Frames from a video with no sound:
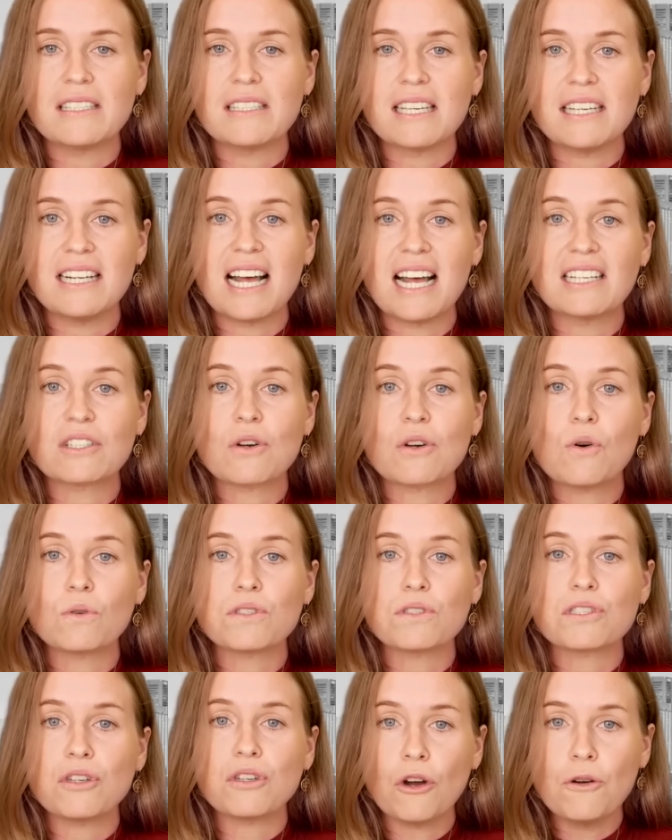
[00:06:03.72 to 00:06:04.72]
it has
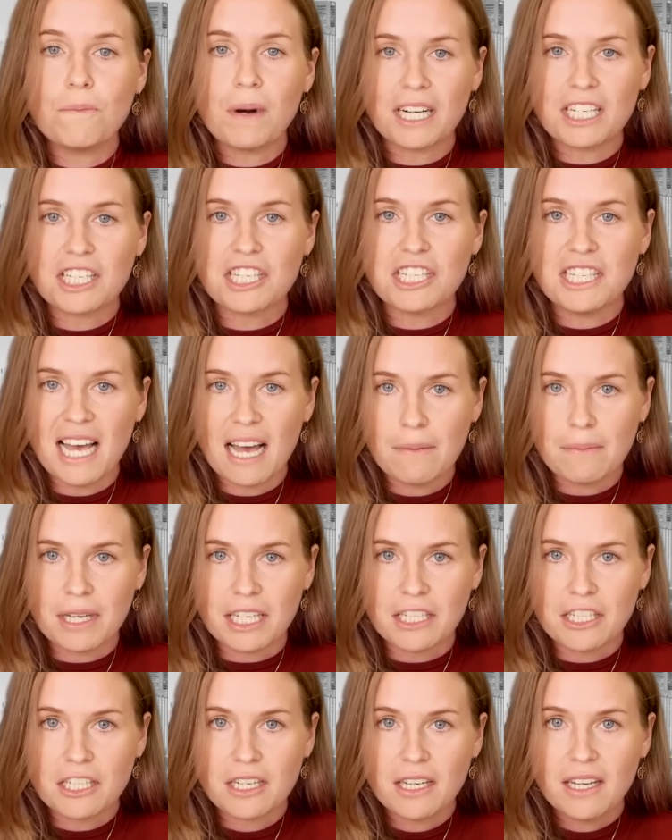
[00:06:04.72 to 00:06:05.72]
caused so much
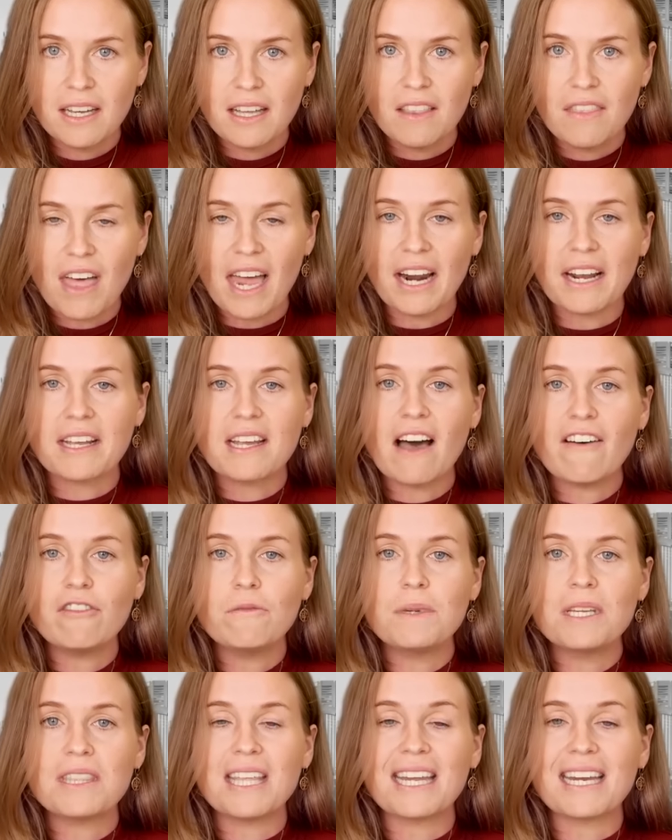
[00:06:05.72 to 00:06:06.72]
damage that a
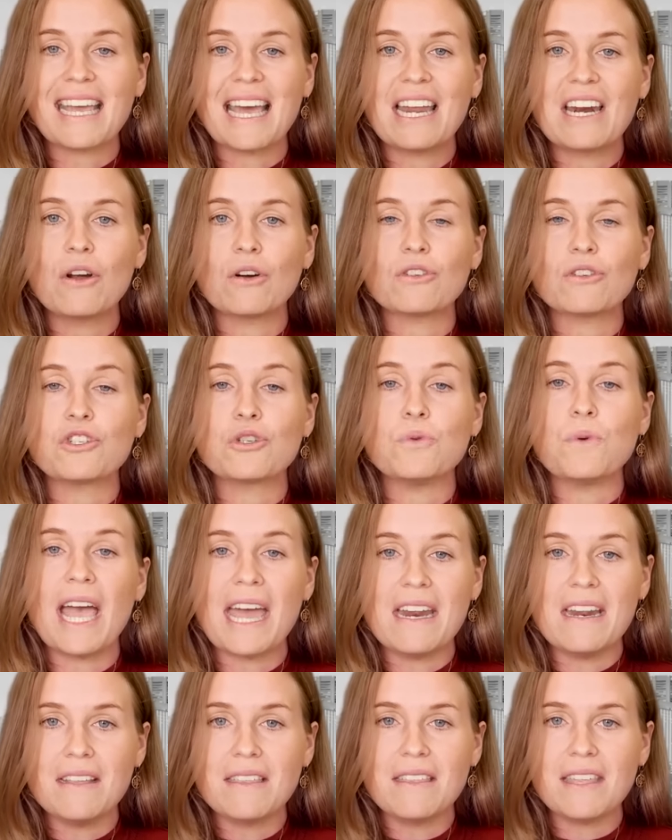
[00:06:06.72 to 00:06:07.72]
government that cannot do
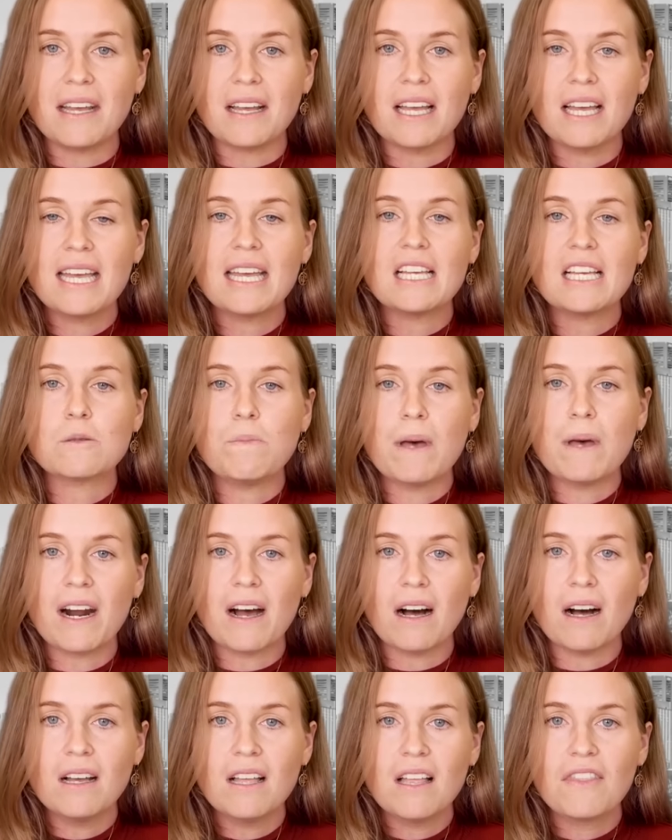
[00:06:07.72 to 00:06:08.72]
anything is
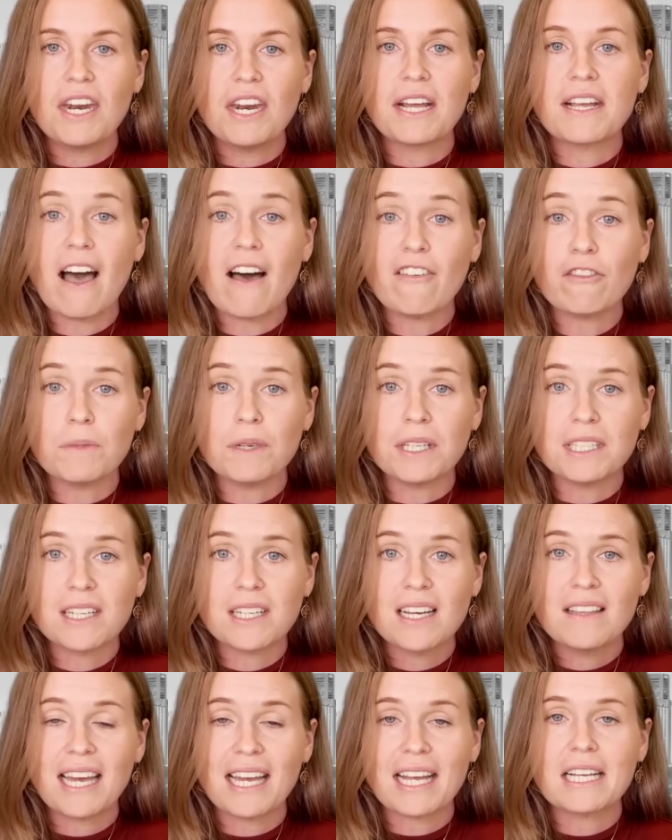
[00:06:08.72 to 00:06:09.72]
better than a government
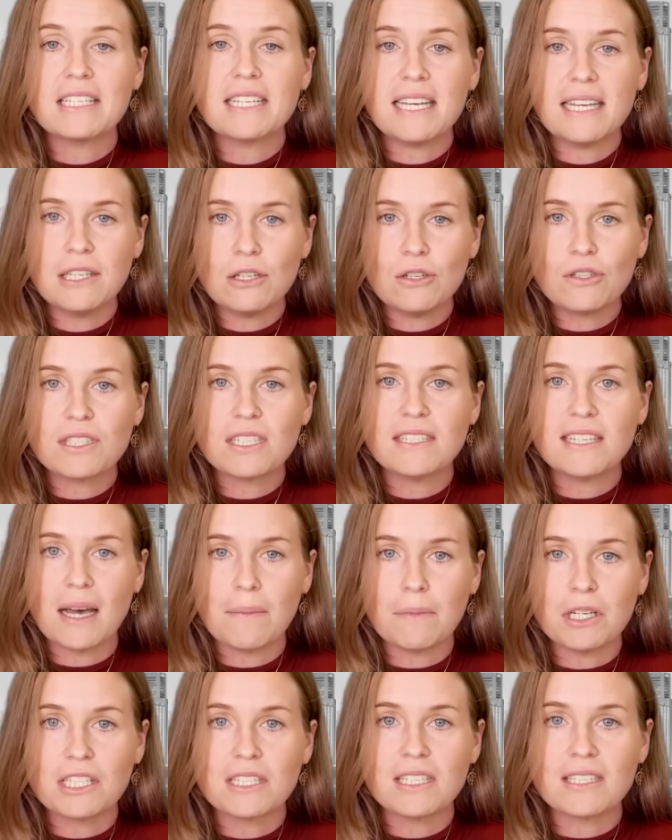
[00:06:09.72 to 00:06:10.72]
that continues to
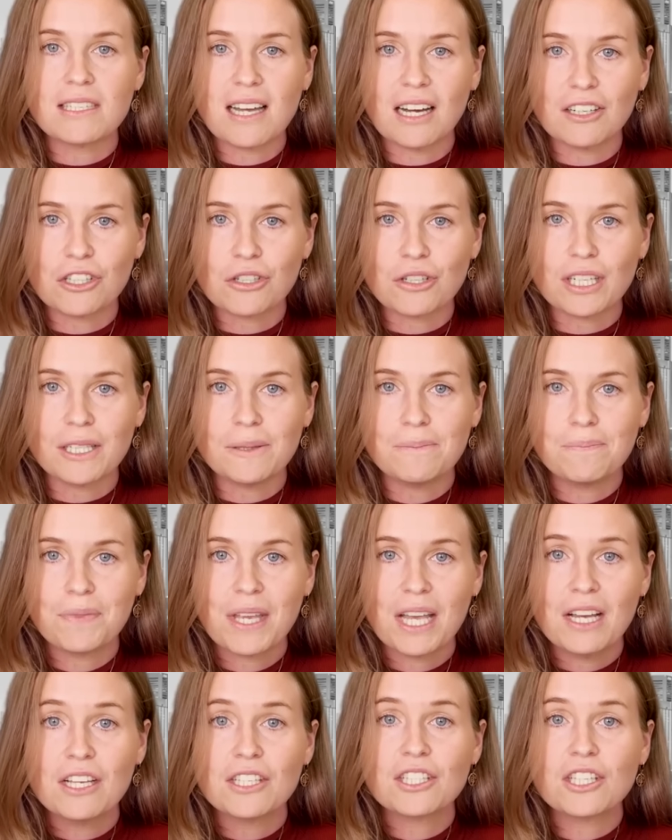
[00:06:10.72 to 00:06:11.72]
damage this country.
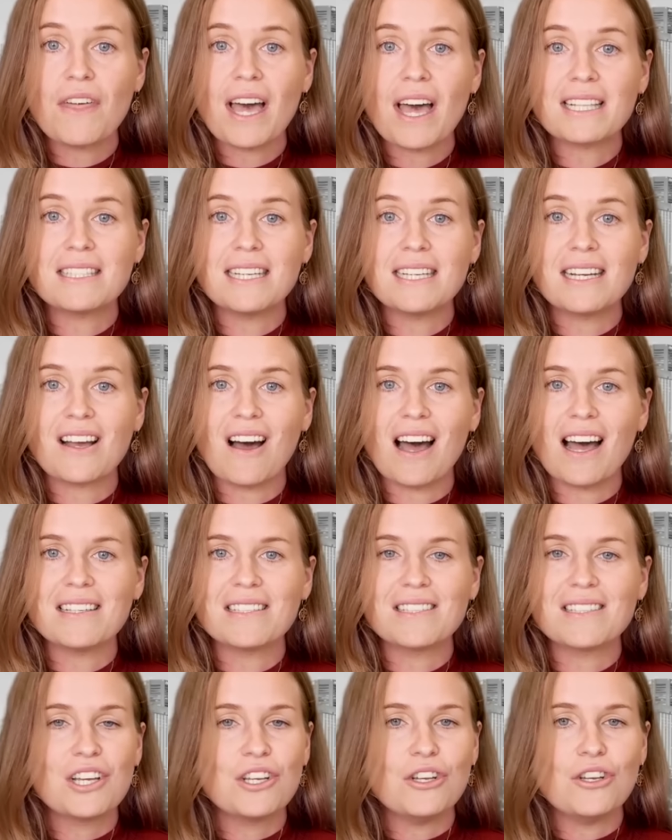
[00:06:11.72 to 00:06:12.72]
So that's it,
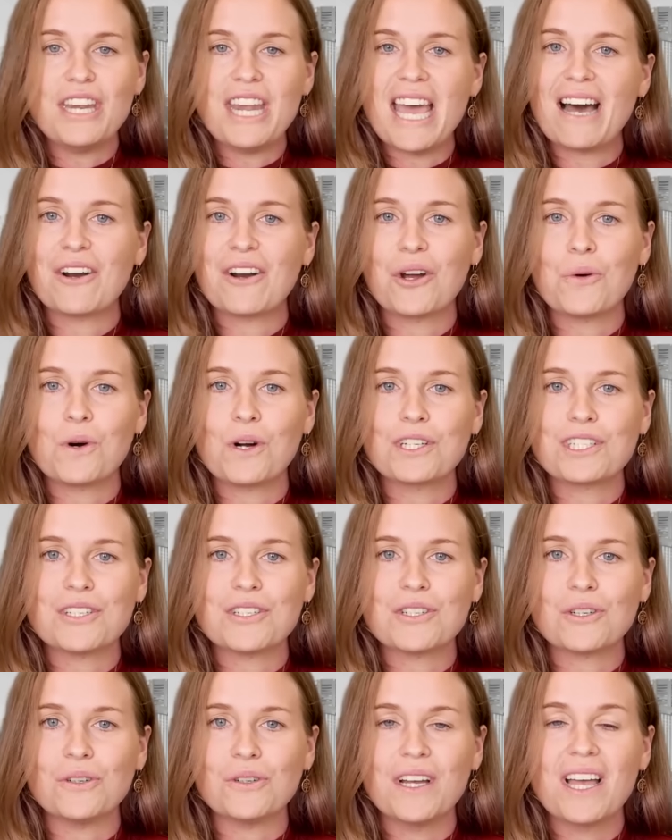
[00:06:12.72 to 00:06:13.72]
guys. You now know what to
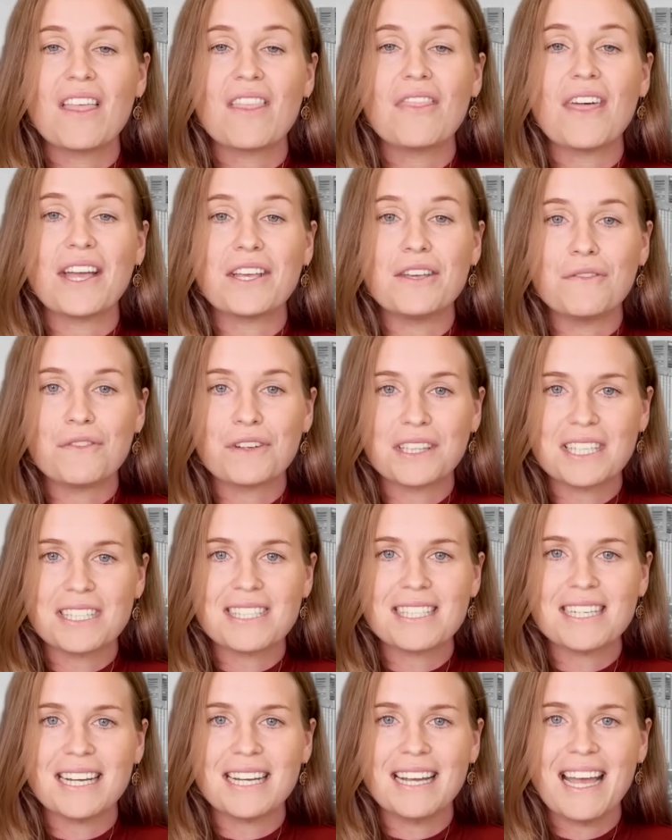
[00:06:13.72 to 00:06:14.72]
do. Thank you for
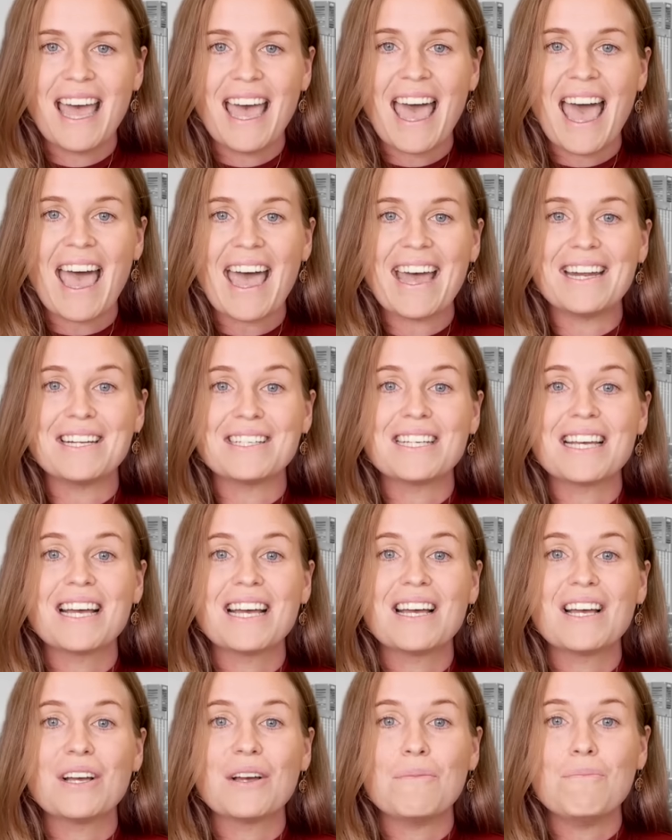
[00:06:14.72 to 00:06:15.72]
listening, and
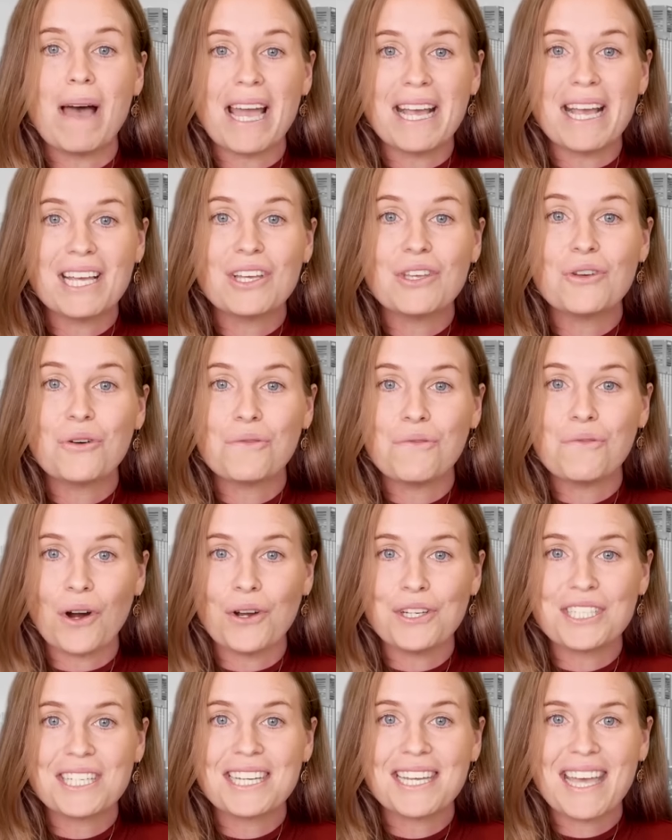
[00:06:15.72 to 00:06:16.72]
make your
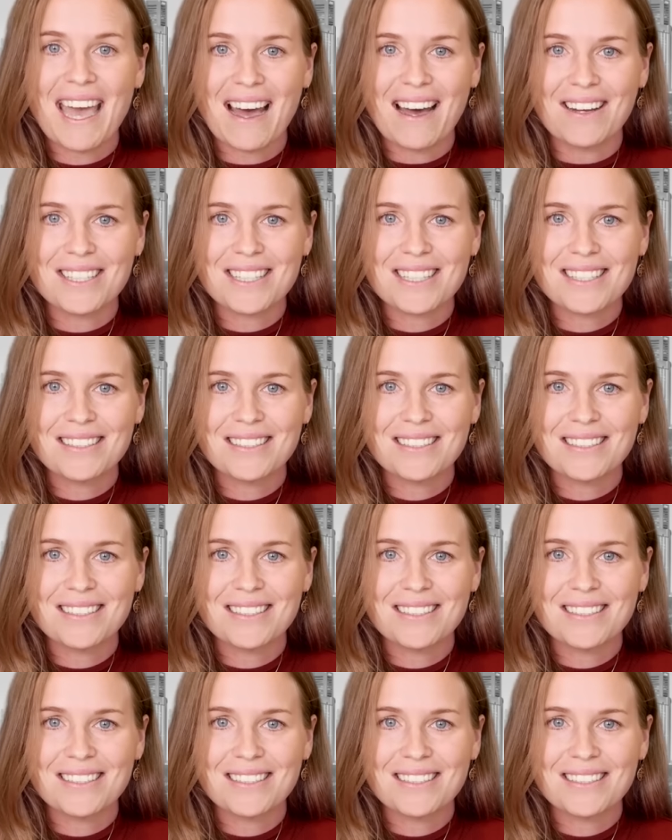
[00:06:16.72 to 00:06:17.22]
vote count.